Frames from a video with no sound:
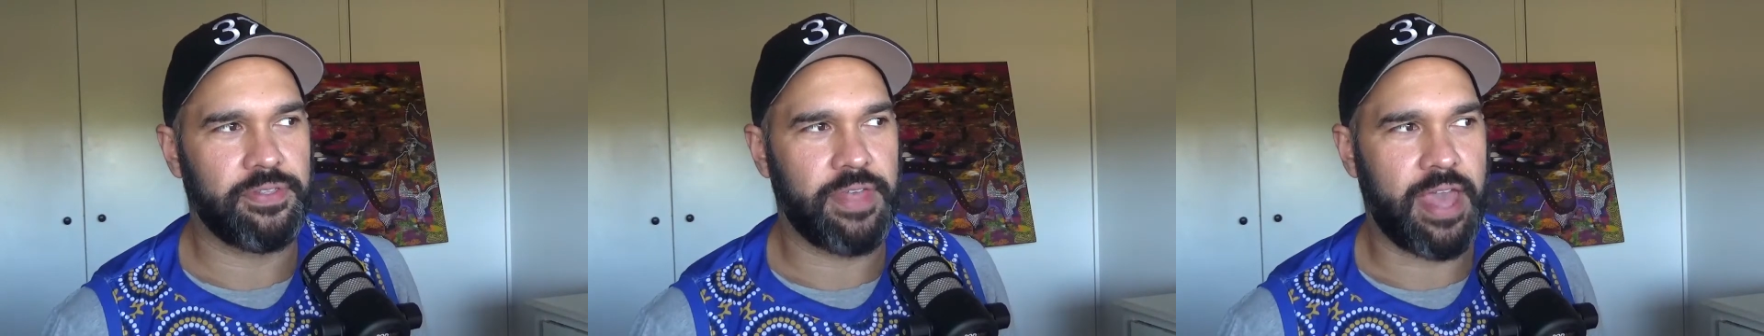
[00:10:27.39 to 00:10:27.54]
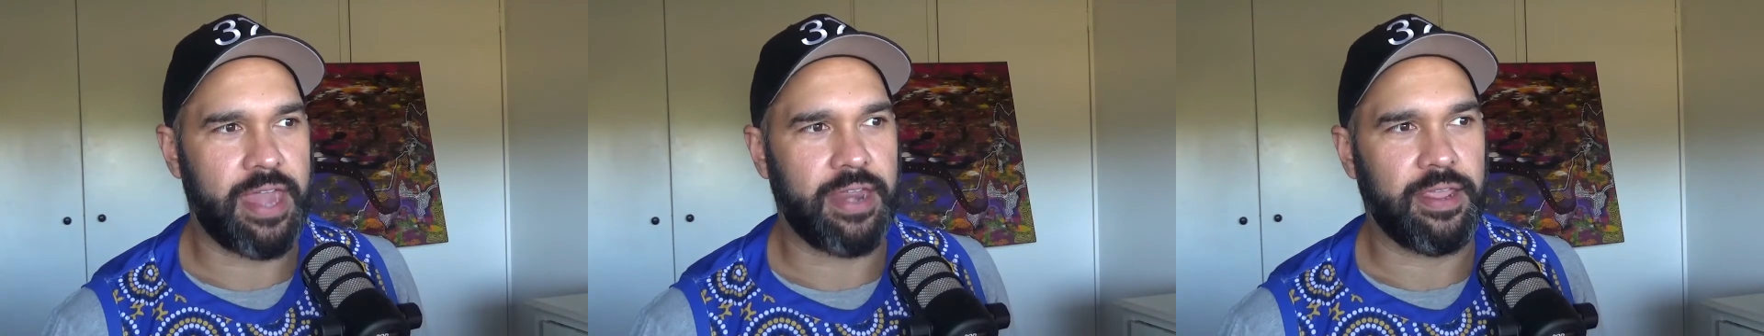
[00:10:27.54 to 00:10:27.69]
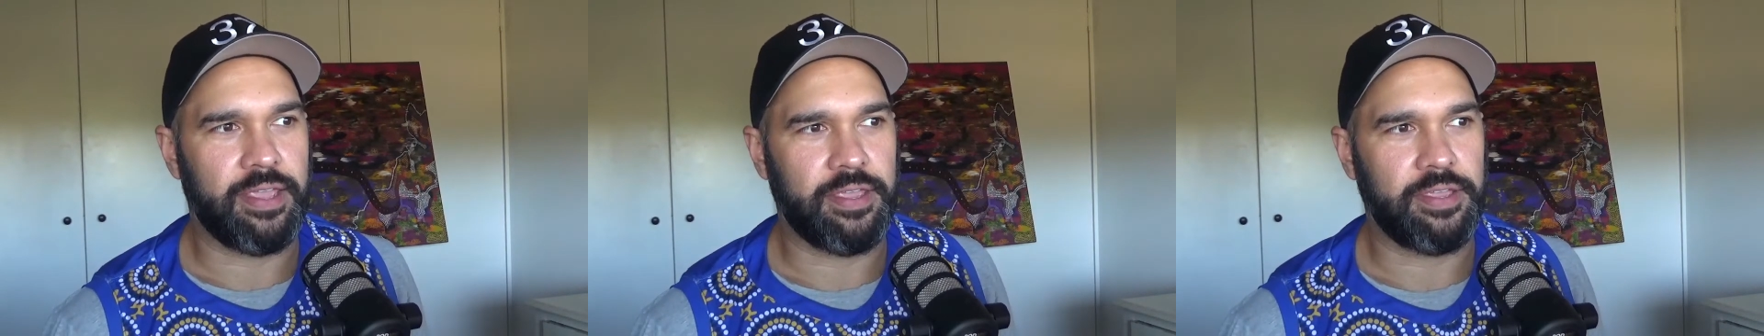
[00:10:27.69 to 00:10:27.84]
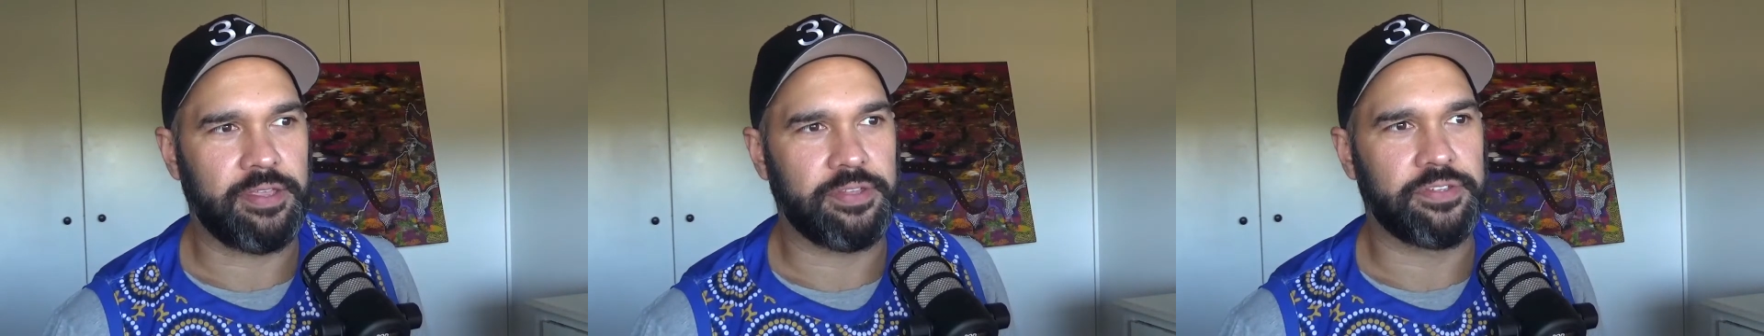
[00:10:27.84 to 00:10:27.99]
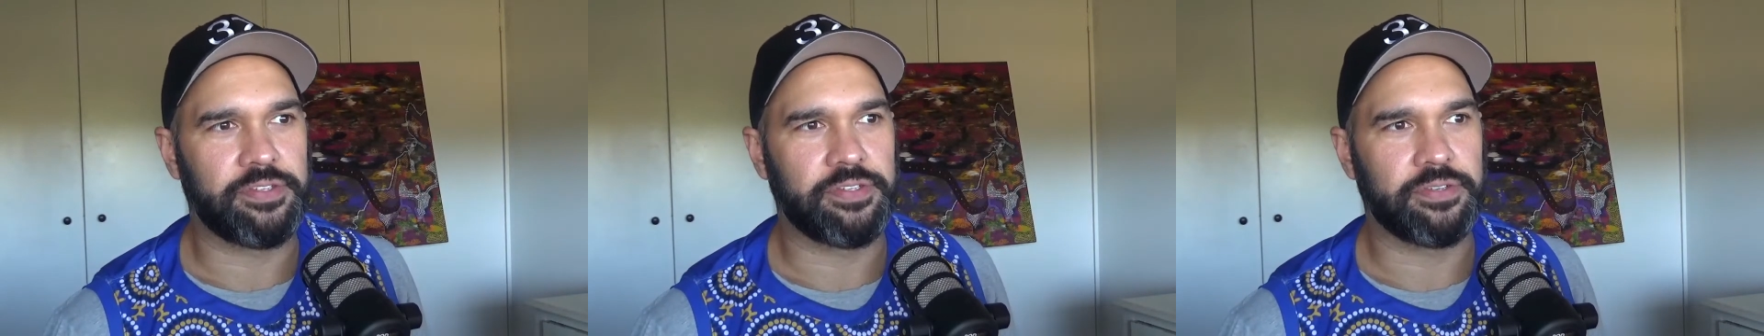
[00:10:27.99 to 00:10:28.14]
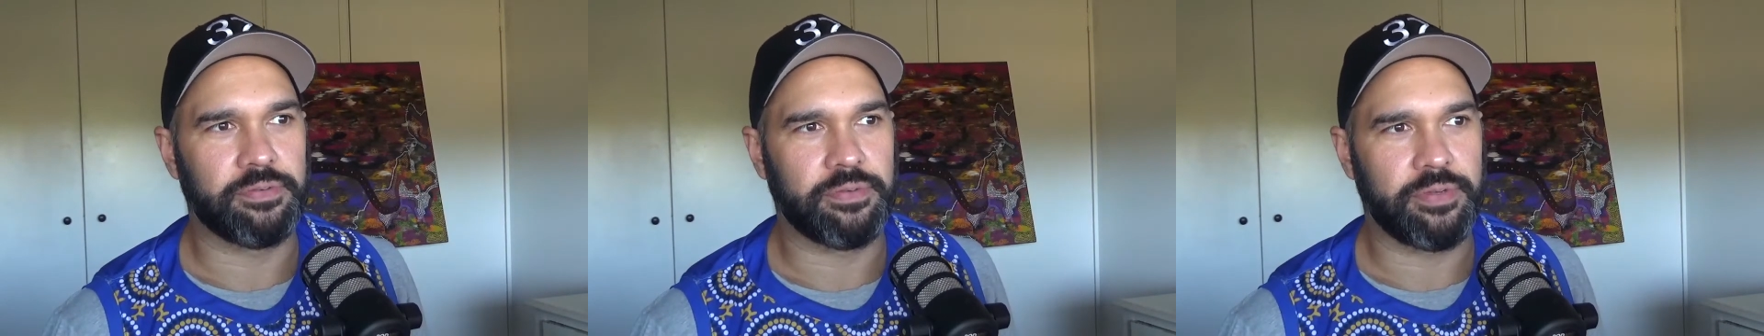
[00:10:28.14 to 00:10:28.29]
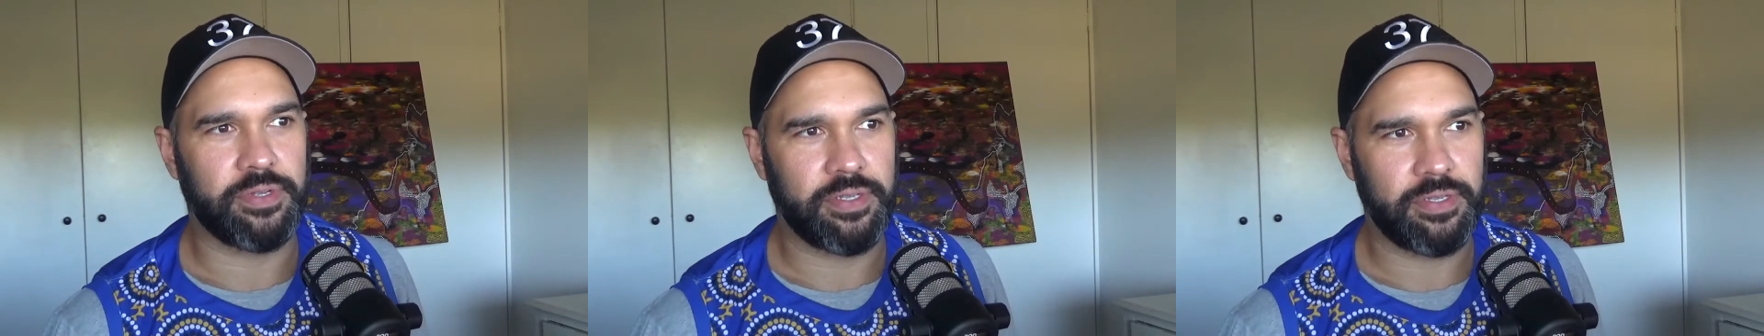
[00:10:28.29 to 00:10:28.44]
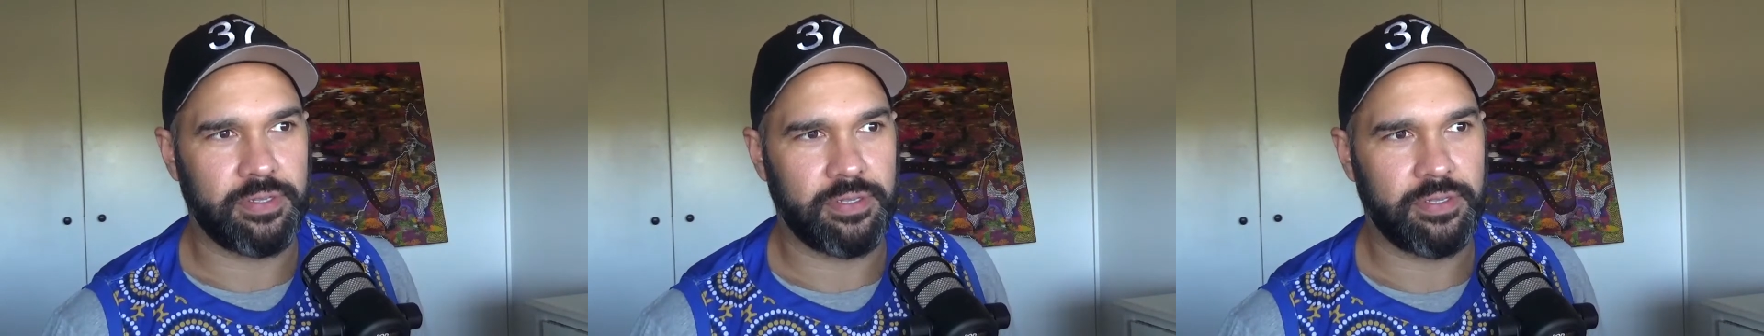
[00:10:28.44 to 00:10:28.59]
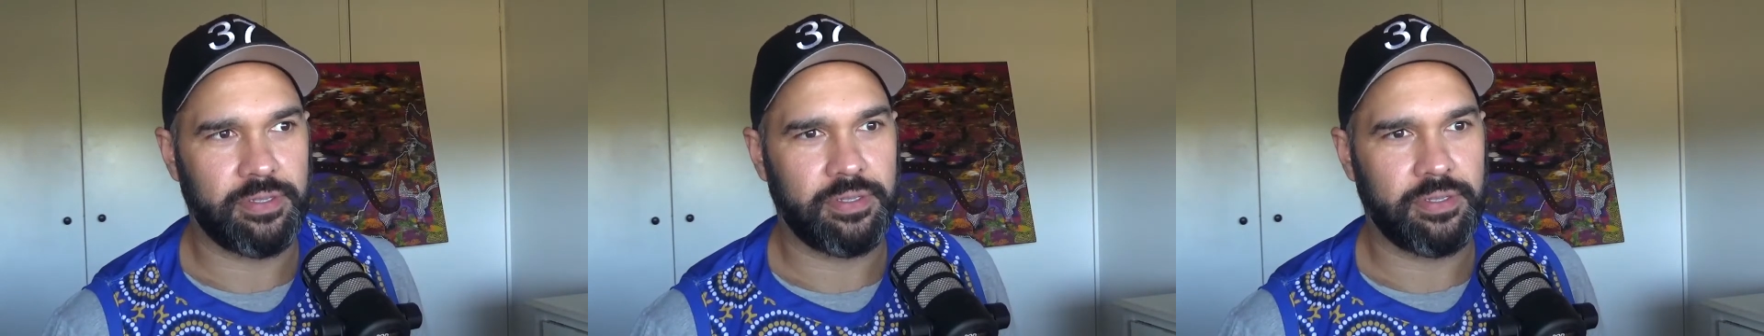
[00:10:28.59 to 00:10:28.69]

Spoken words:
that history.